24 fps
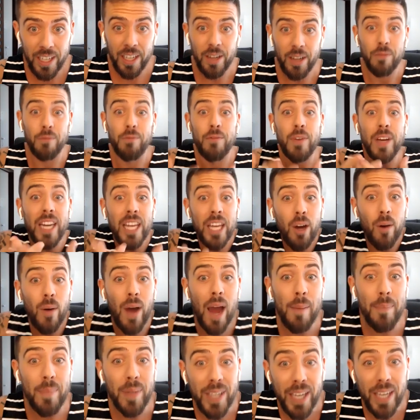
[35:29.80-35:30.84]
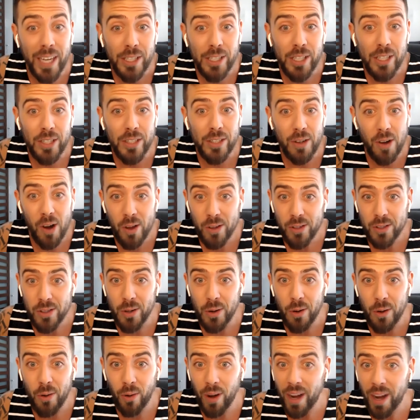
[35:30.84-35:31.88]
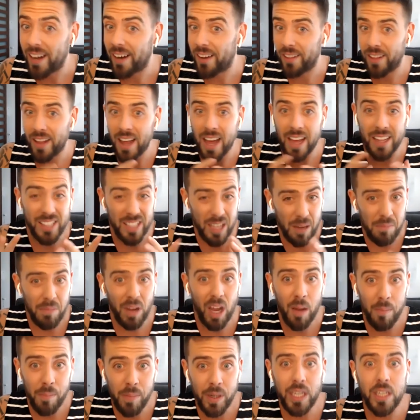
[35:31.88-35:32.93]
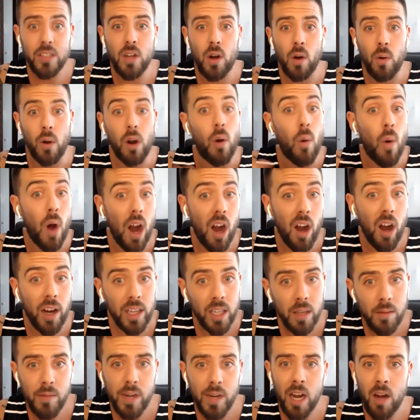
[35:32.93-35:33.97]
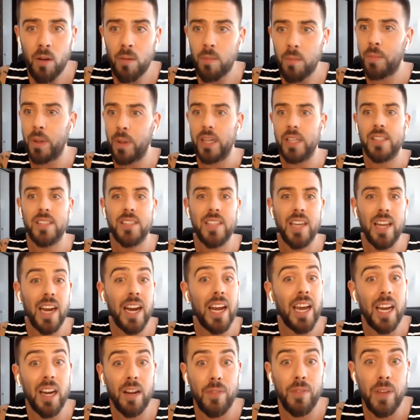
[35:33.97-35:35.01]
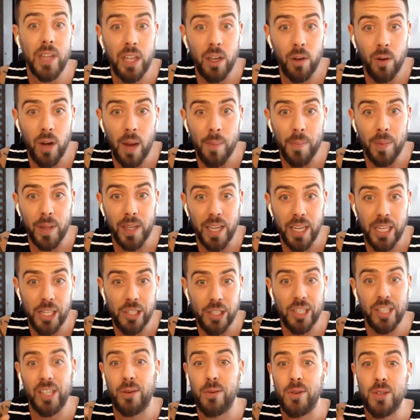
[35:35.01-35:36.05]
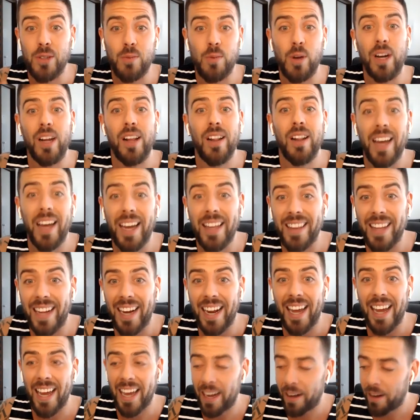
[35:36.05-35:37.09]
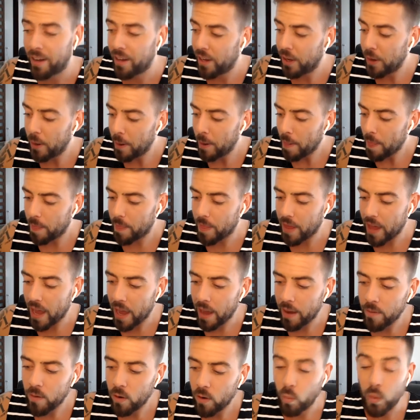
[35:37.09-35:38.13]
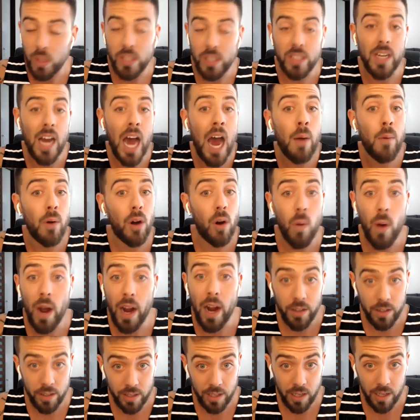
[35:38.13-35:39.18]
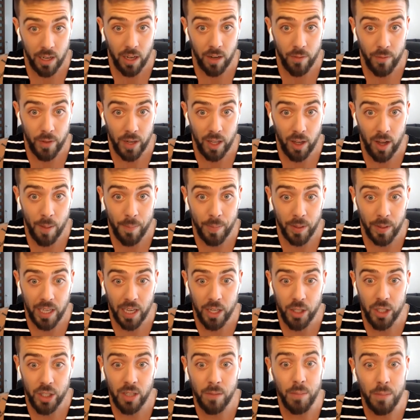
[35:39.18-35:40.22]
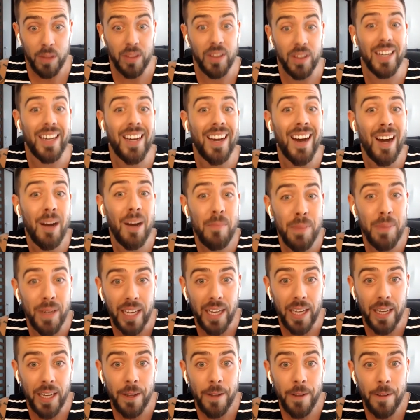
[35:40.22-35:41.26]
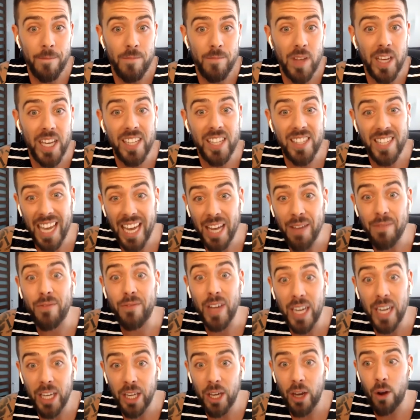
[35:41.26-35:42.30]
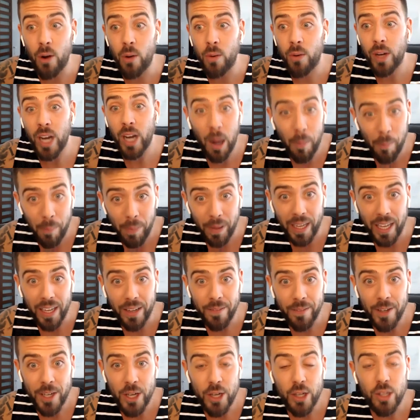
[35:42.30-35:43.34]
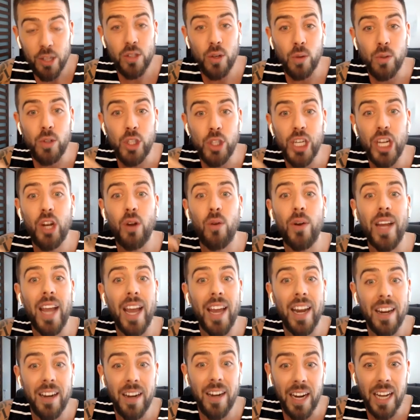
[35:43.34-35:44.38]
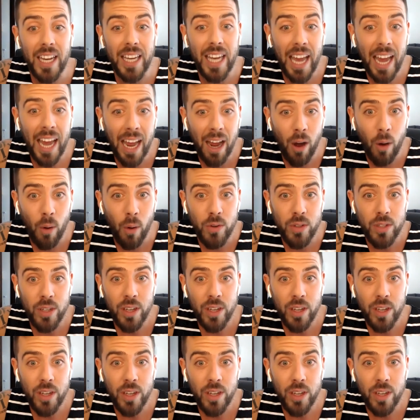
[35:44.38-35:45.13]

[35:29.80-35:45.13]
Video applications are also great. Lot, some companies are requiring them now, but sending in a video application, there was one client that I had that was not required to send in a video application, but the company is a video company. So she created an account